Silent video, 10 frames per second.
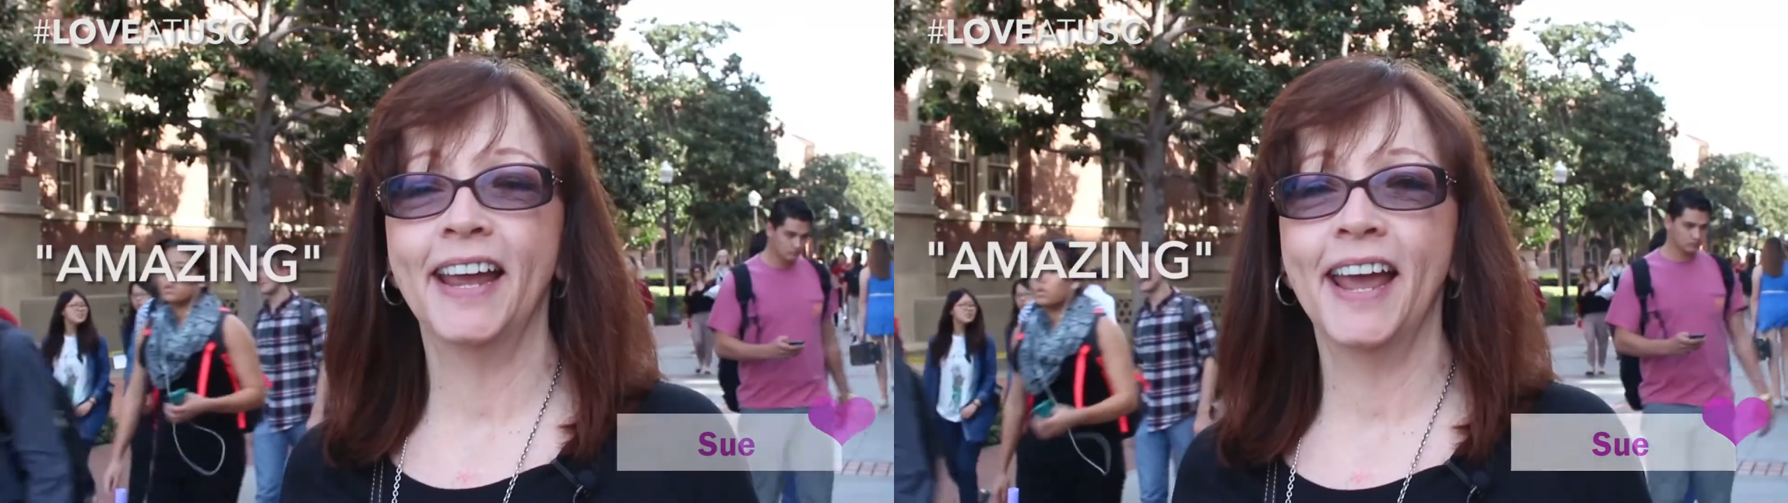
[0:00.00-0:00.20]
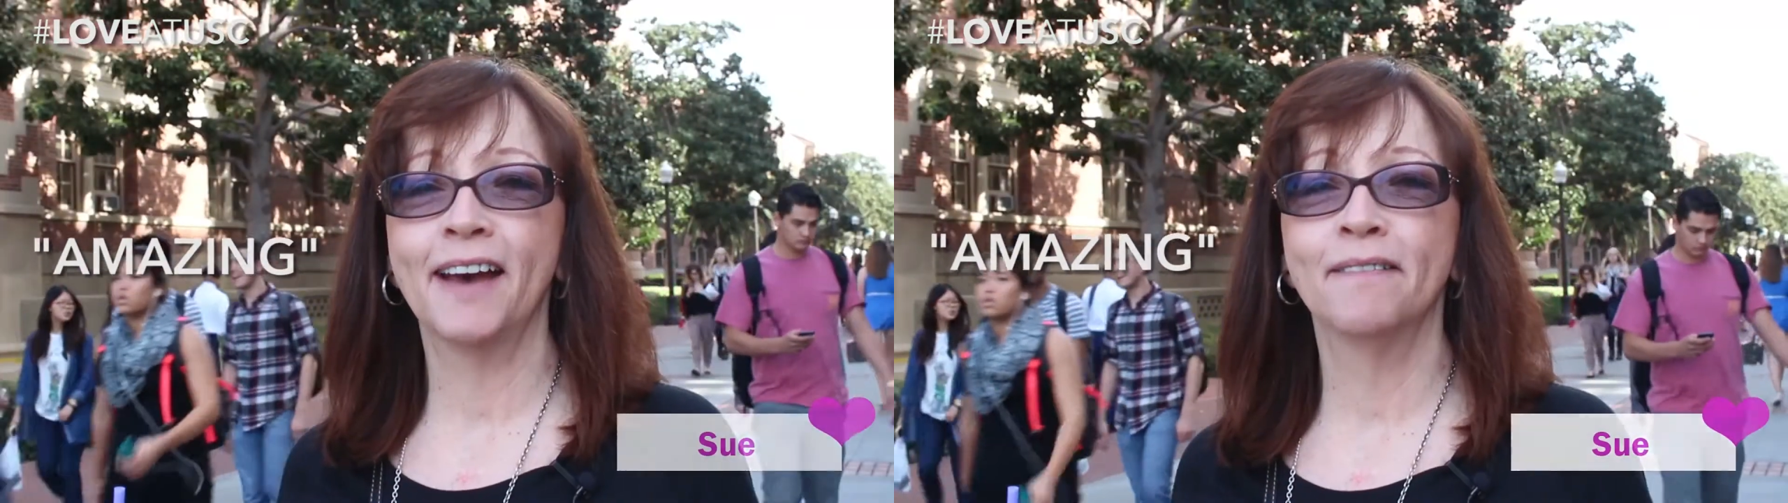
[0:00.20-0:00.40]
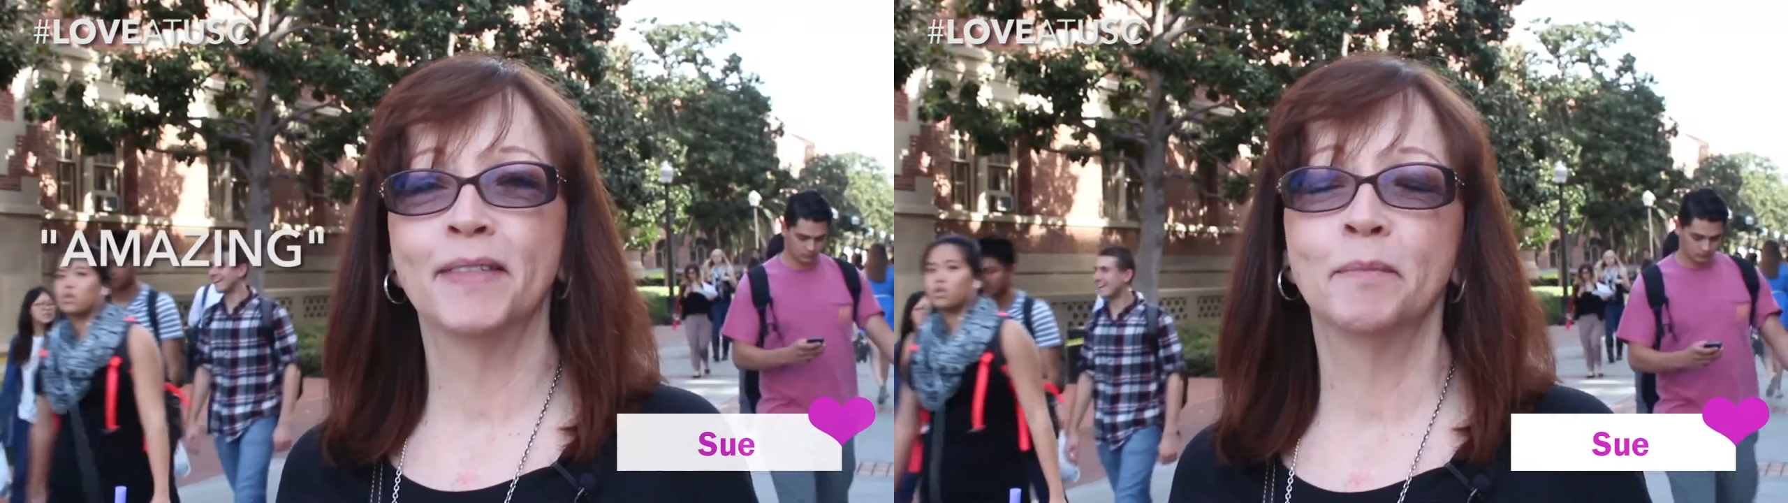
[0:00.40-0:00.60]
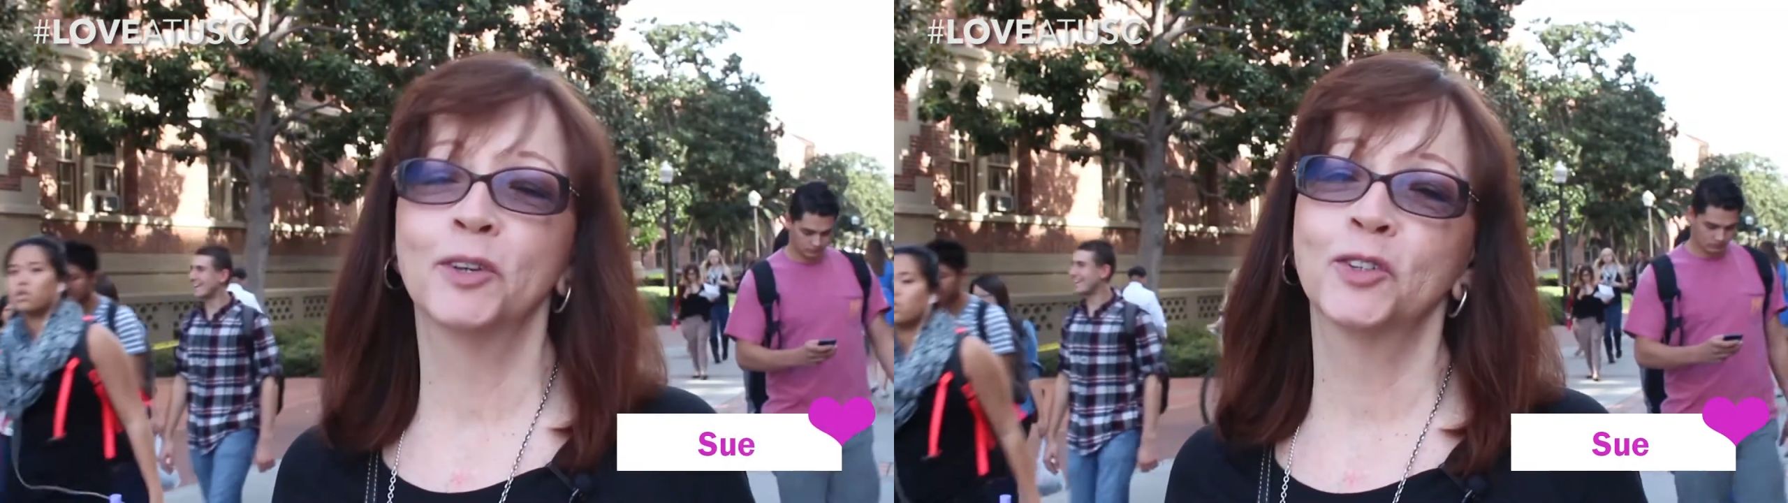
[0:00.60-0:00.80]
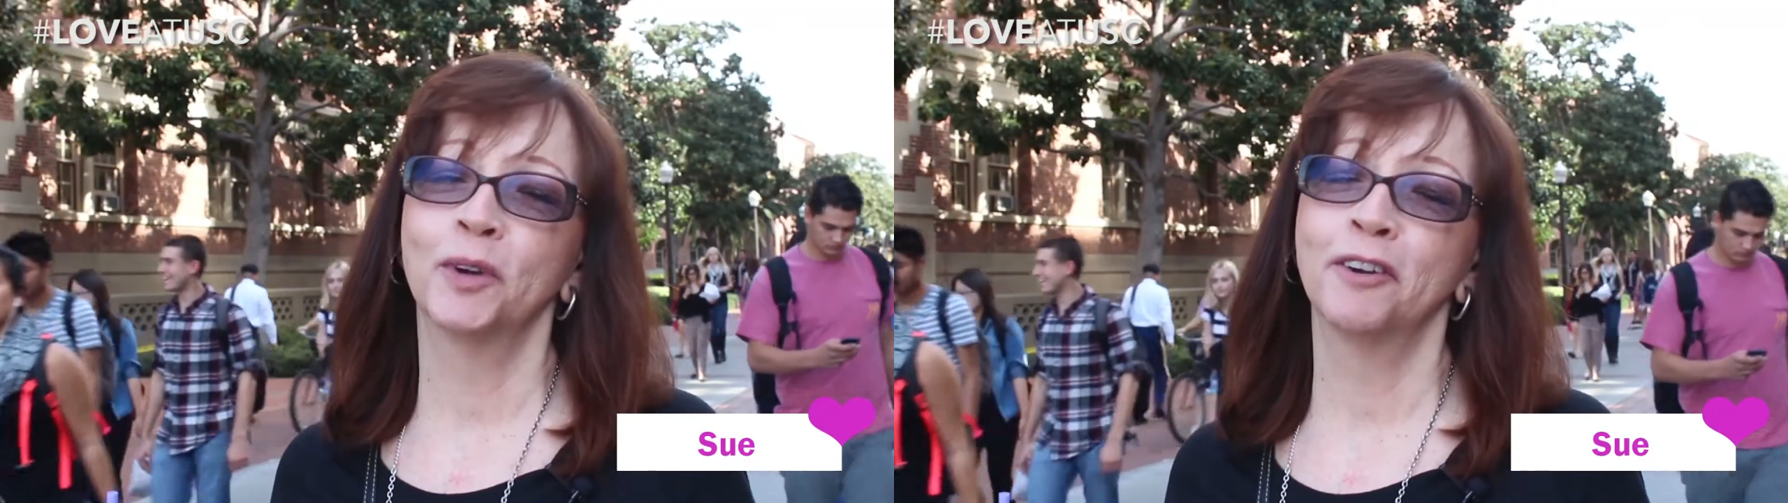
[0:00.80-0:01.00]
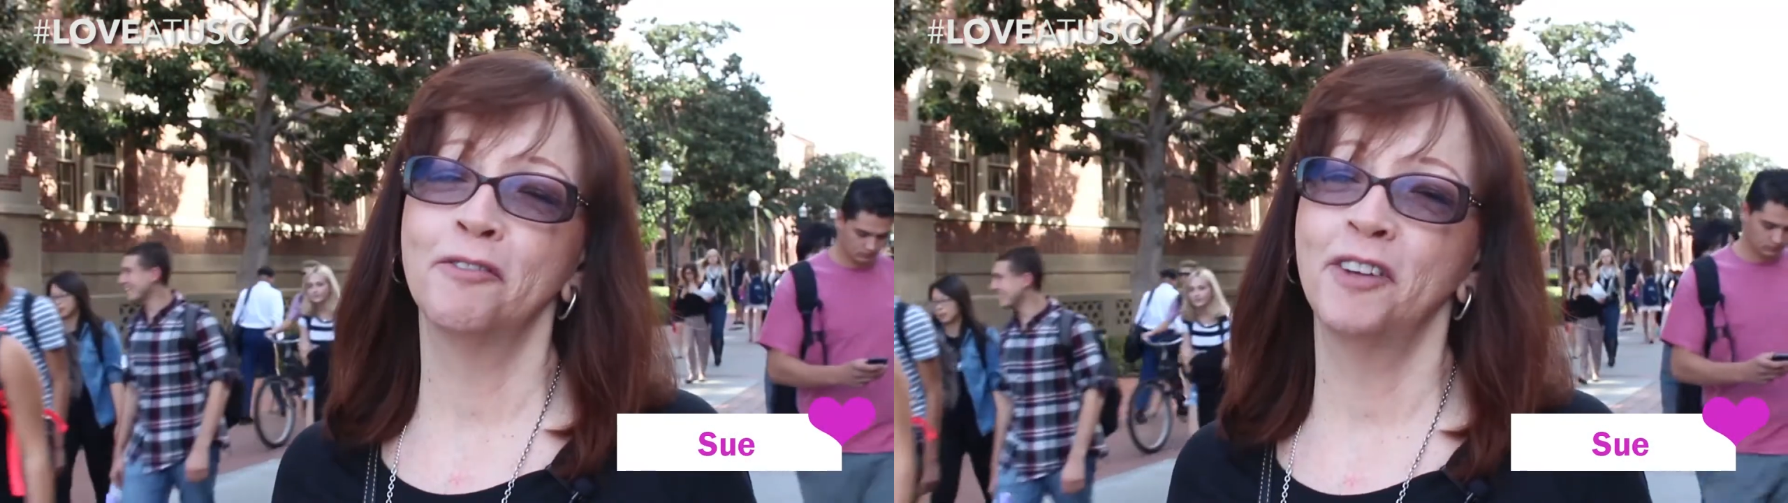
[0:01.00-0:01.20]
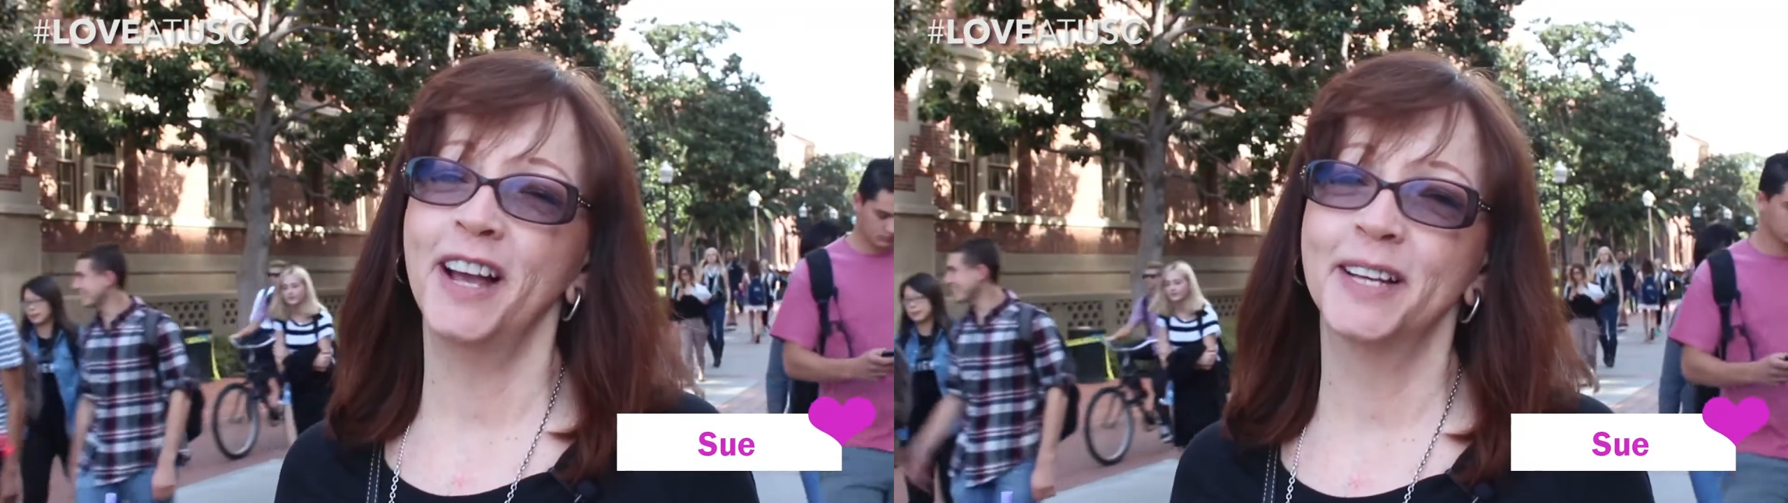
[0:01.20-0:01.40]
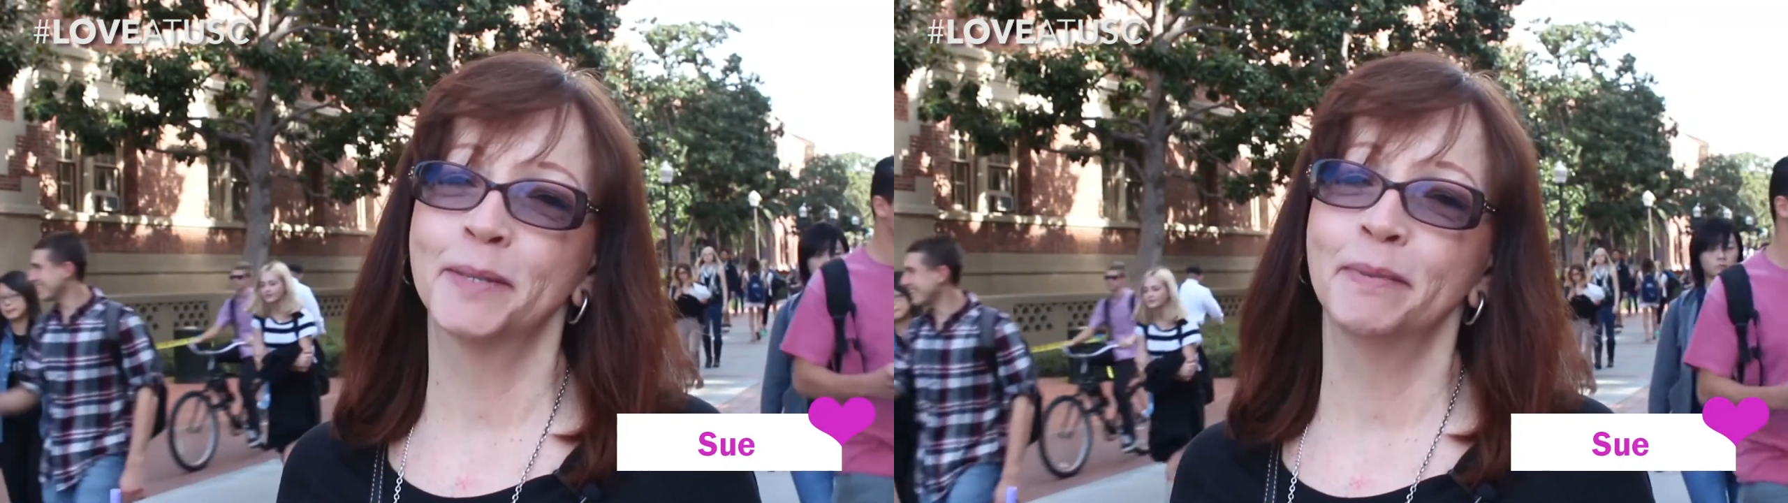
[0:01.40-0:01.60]
I have the most
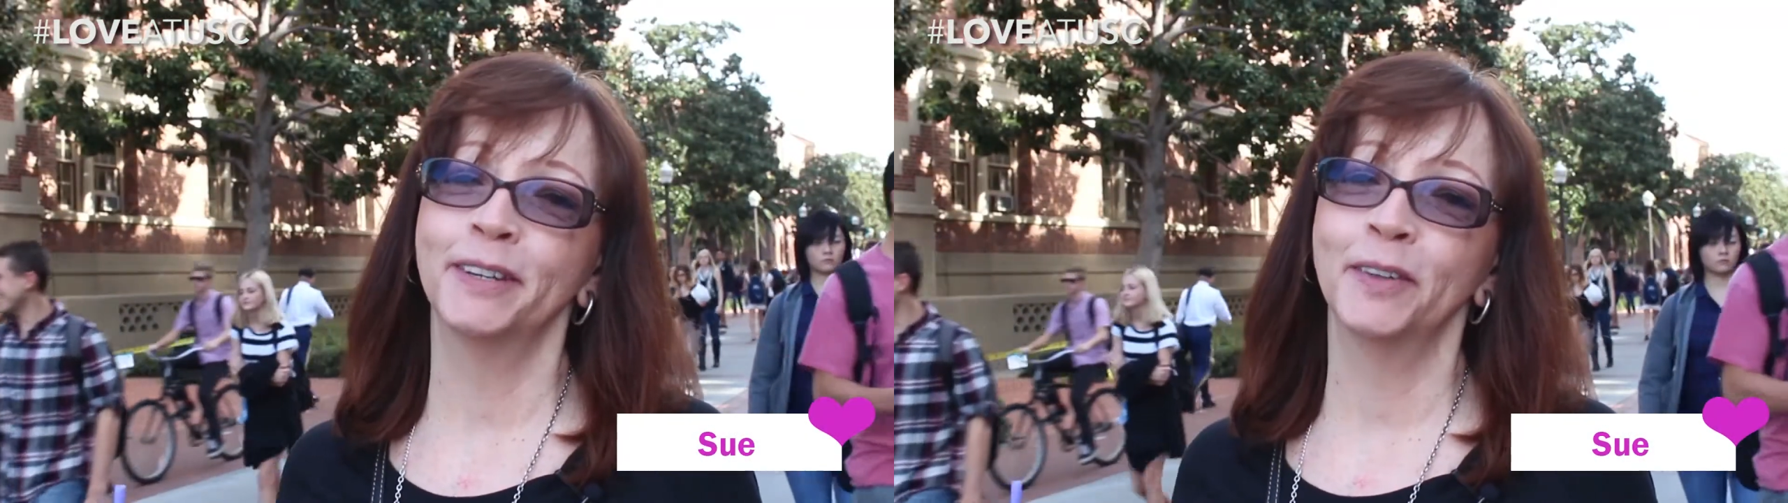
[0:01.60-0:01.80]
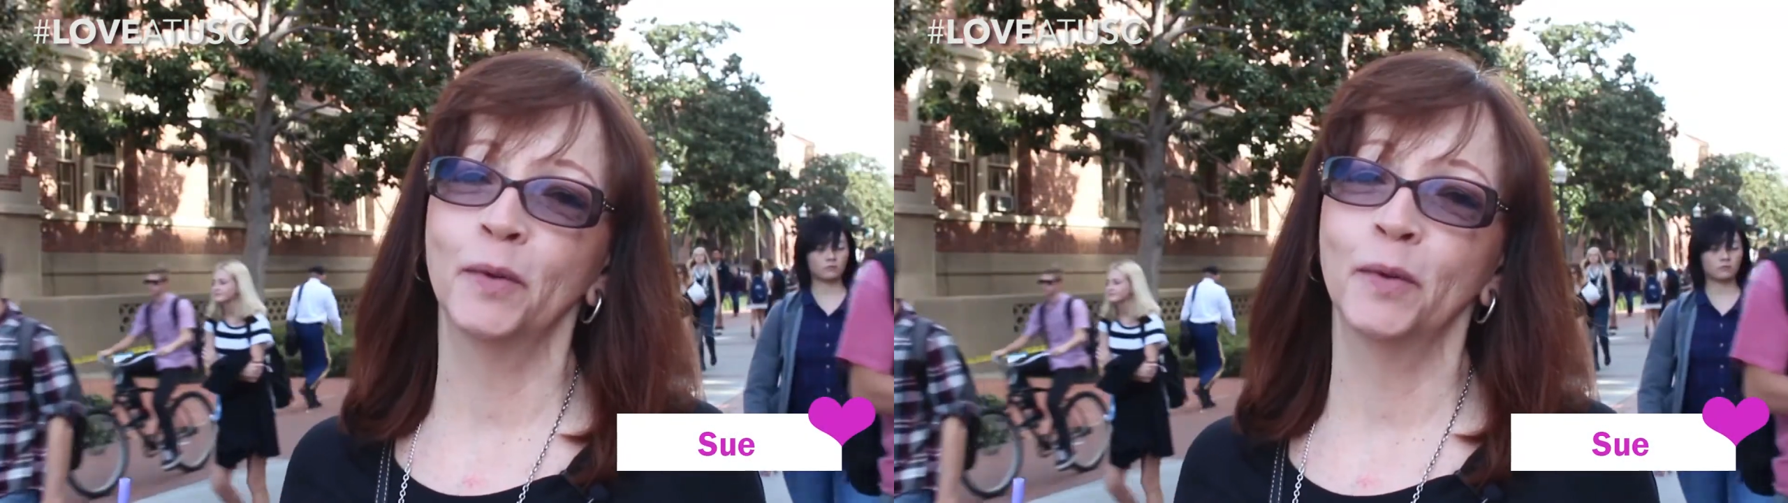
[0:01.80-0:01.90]
wonderful husband